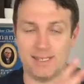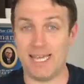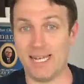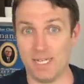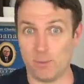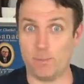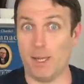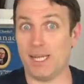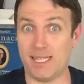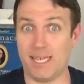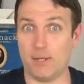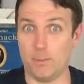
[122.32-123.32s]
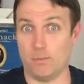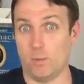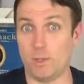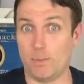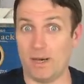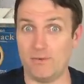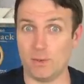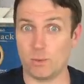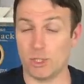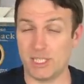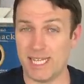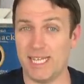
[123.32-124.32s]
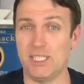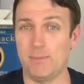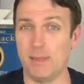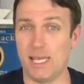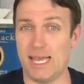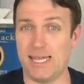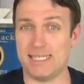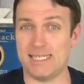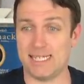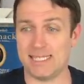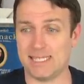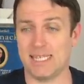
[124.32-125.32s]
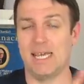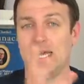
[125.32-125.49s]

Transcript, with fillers: than it back then with Buffett were tangible assets,